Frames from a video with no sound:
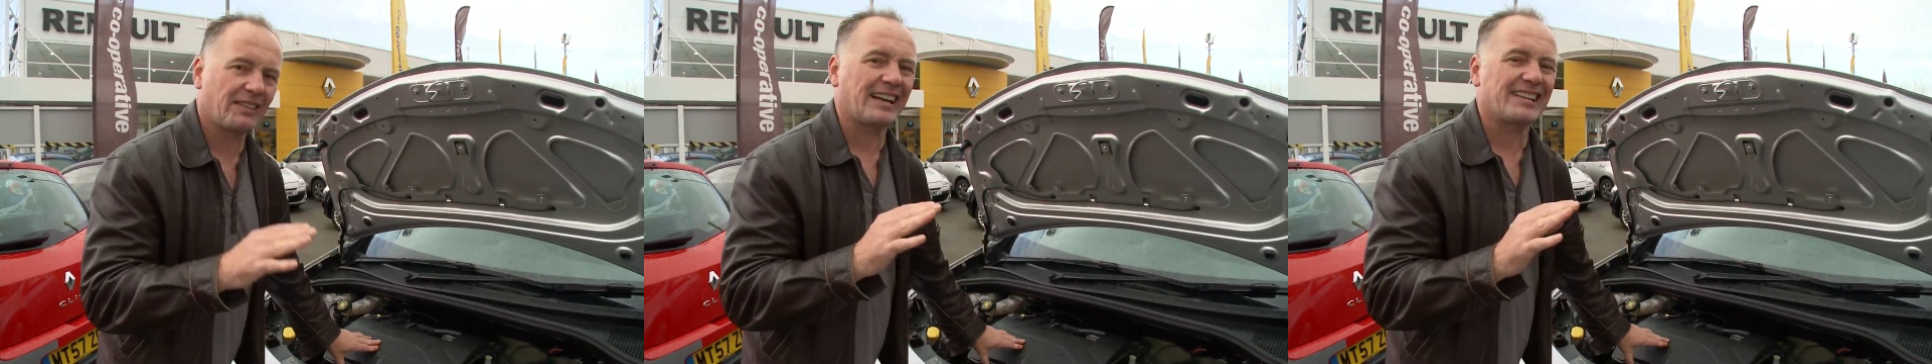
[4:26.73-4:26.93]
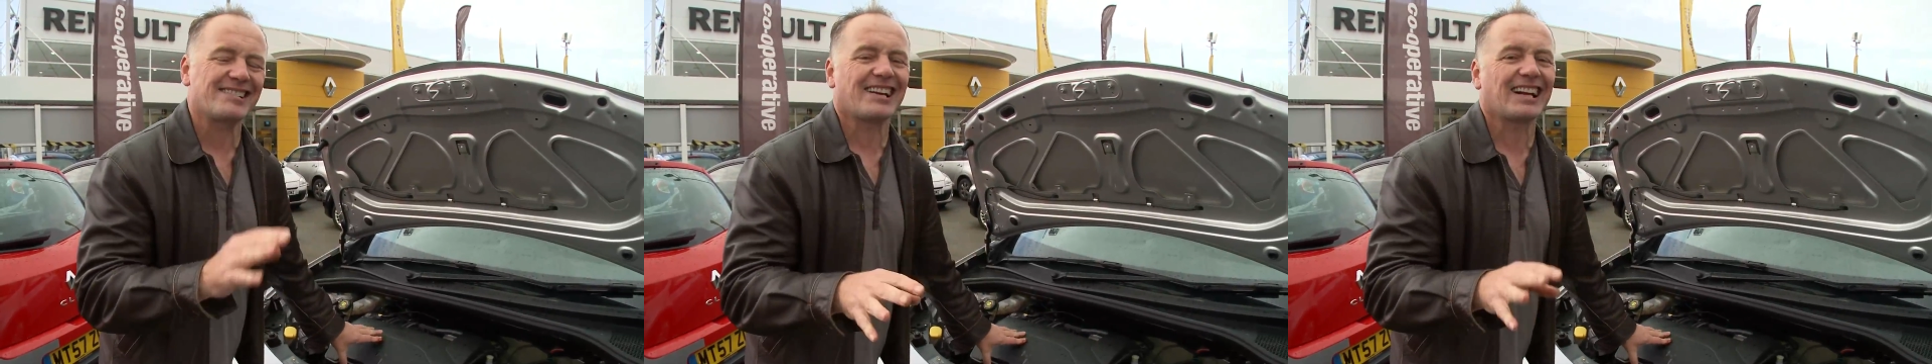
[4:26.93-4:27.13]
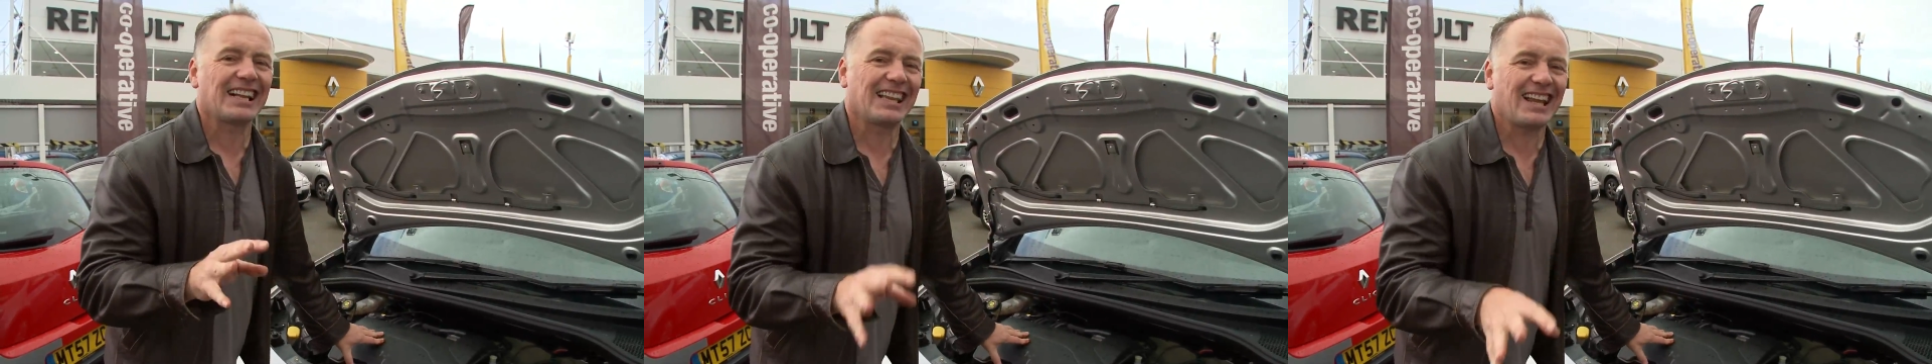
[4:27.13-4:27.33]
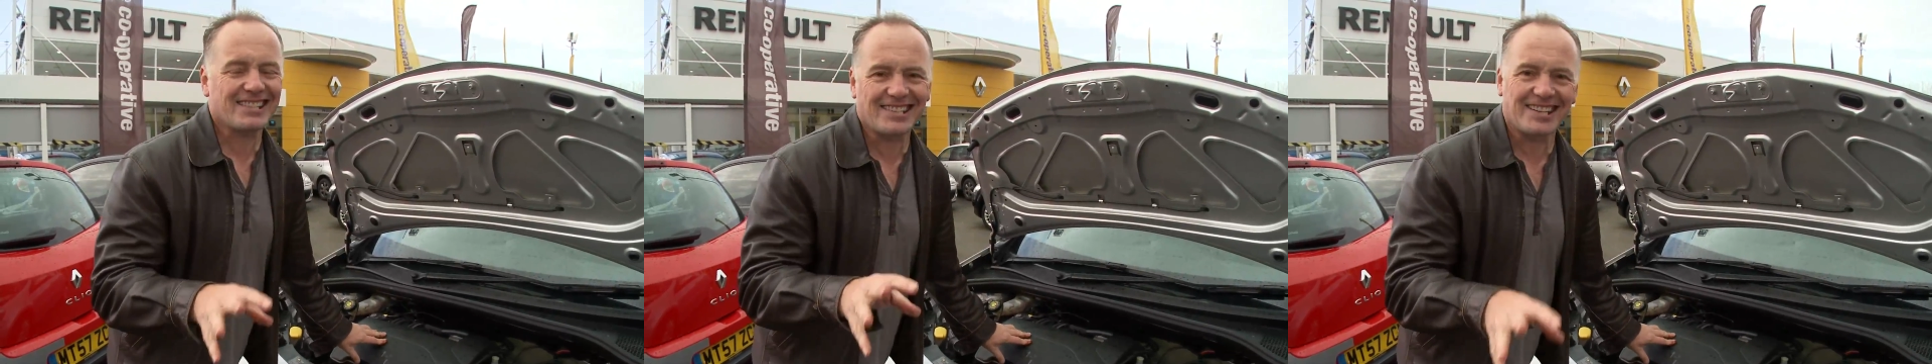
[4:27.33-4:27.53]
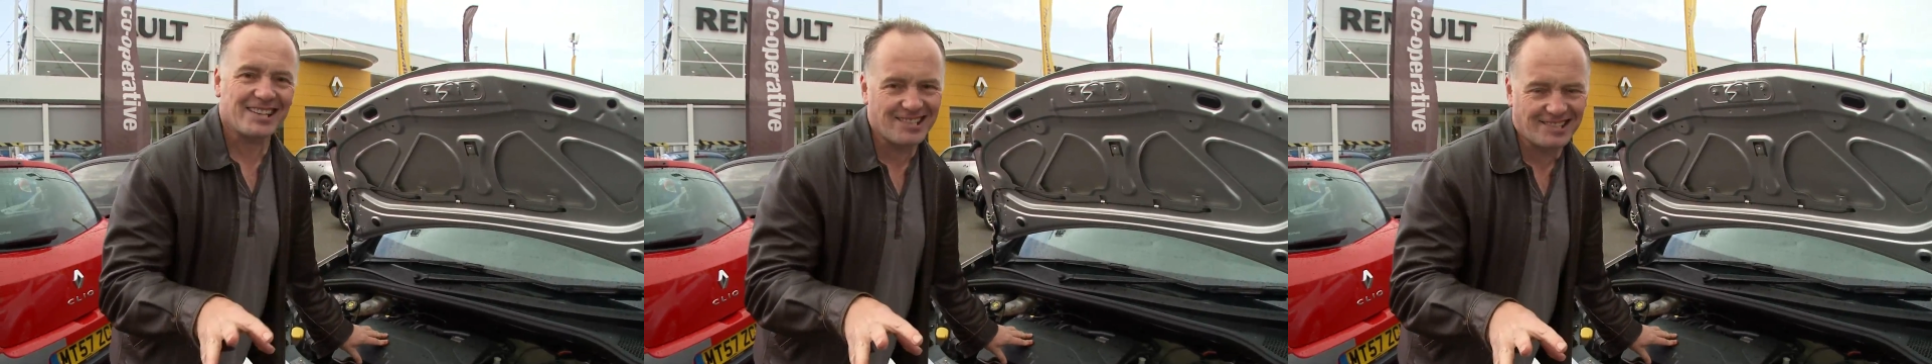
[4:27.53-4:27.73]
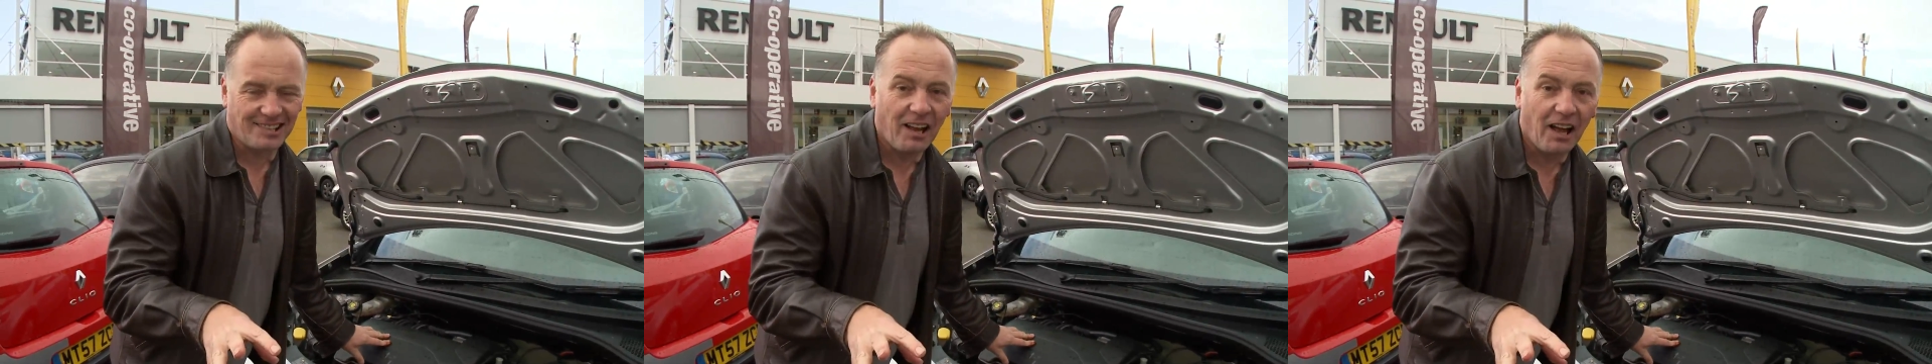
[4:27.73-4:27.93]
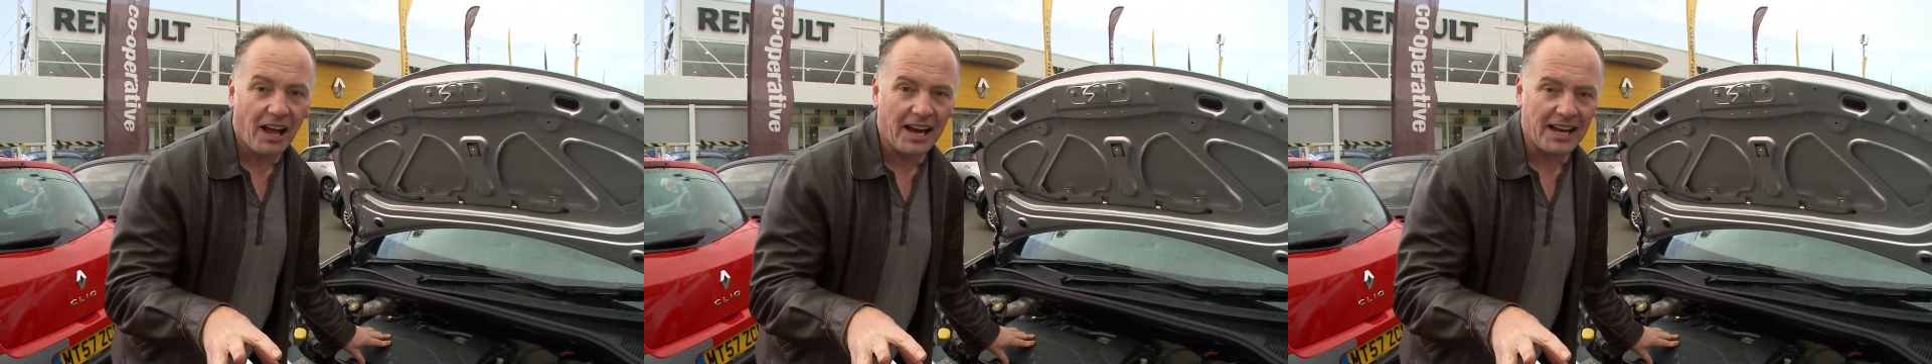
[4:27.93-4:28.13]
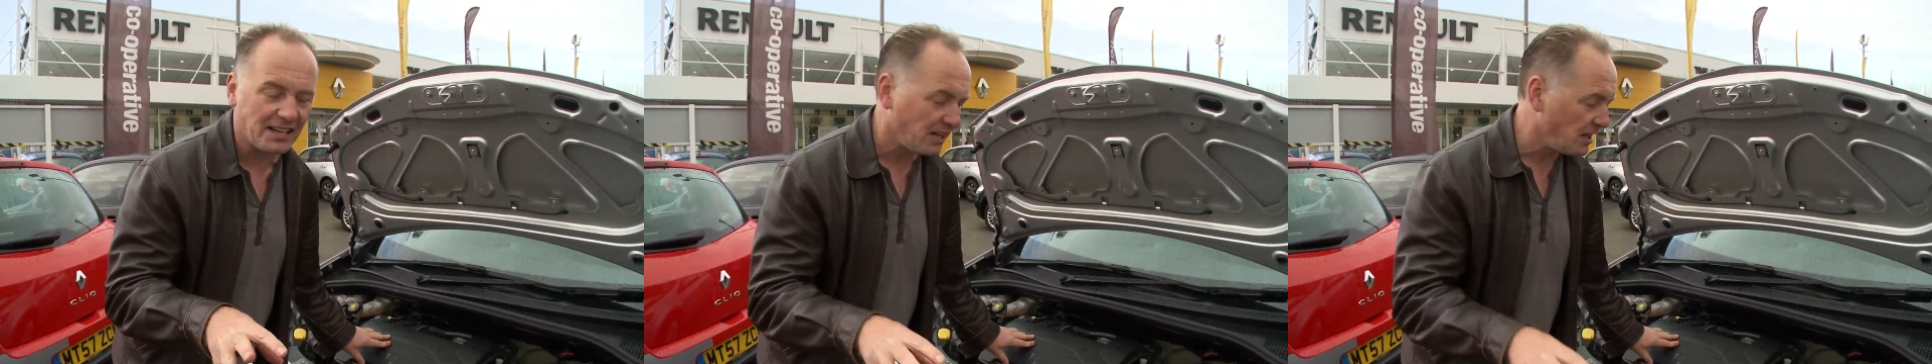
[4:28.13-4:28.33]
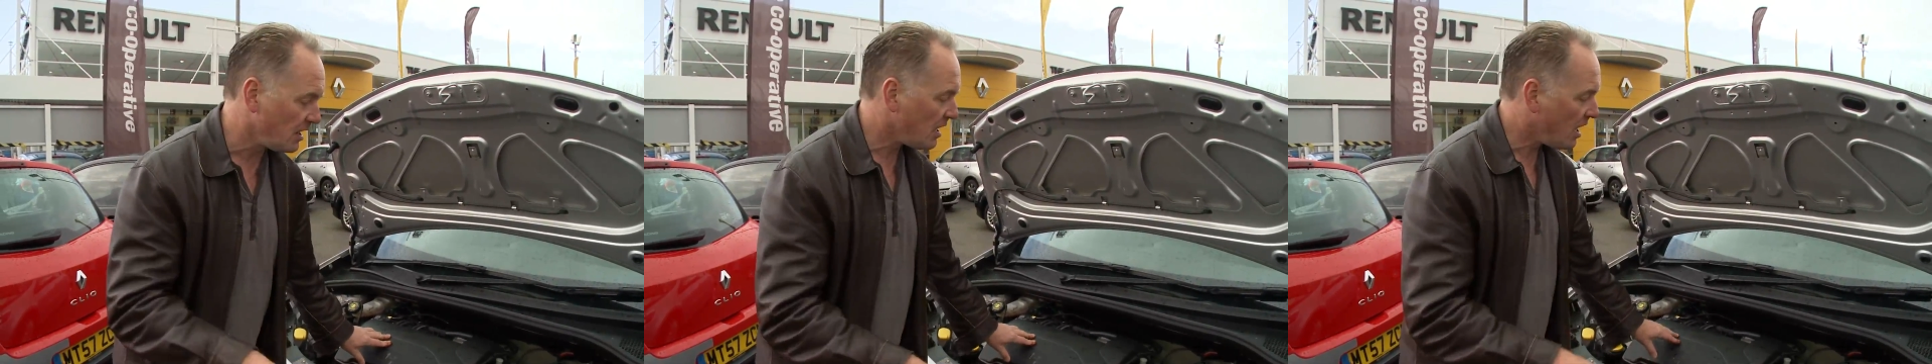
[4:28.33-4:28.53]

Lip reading: that is a classic sign